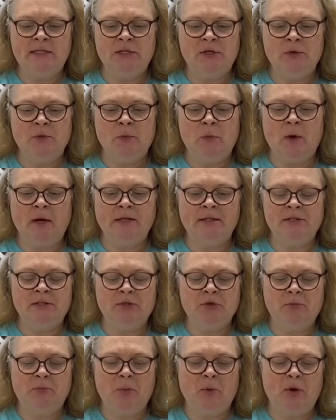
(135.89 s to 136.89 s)
you want
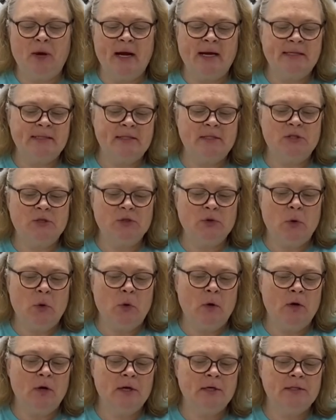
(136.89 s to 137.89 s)
to press
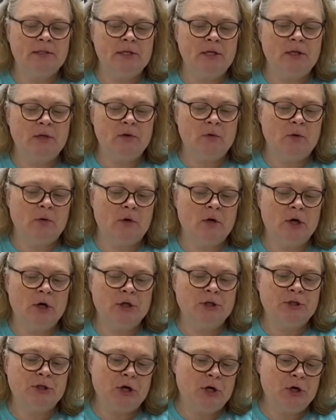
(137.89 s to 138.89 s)
towards your
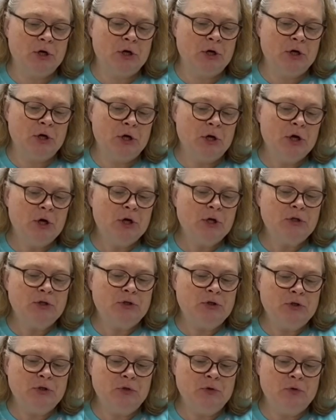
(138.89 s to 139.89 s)
dark
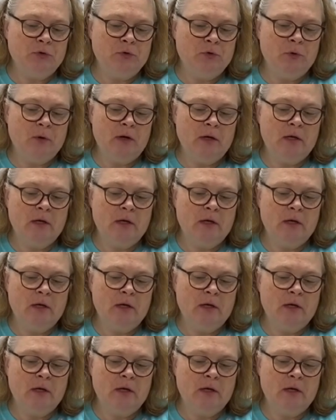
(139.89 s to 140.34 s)
2